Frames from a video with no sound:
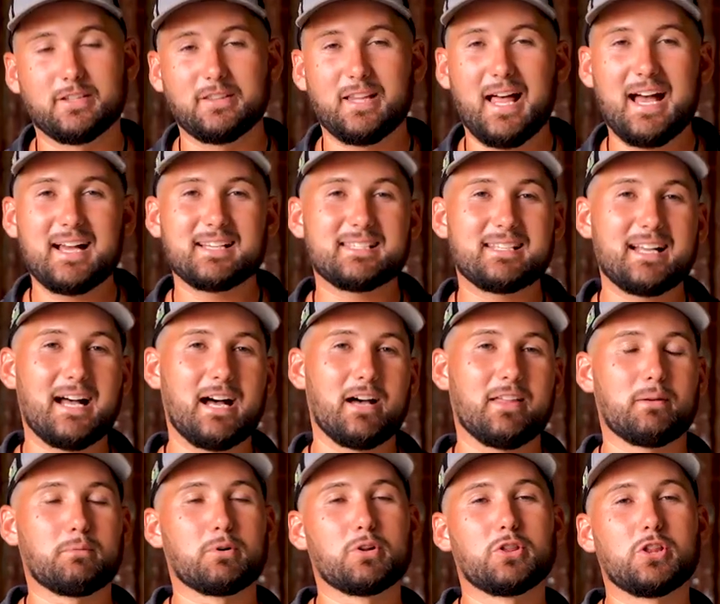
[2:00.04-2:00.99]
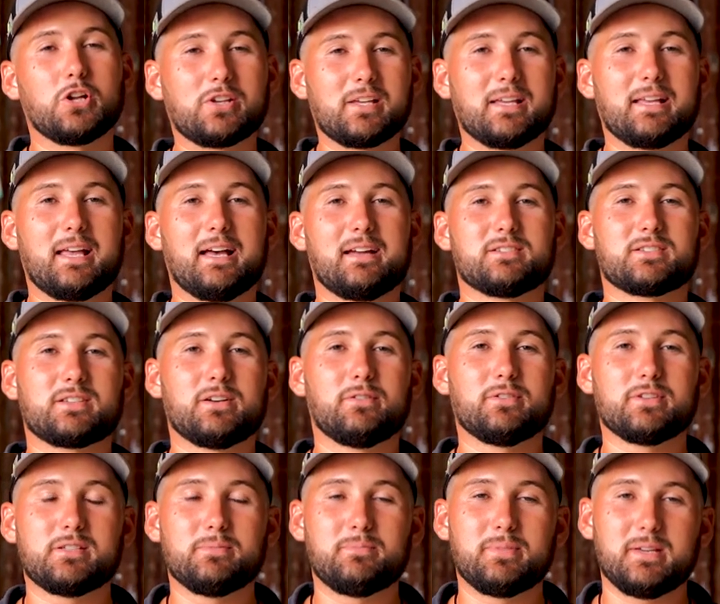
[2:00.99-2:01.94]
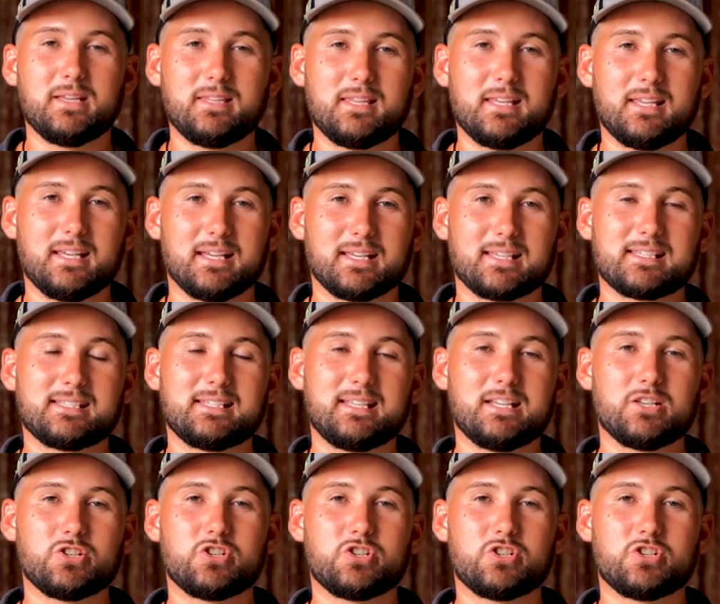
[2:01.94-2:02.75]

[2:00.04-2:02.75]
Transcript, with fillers: The last style that we're looking at is going to be the extension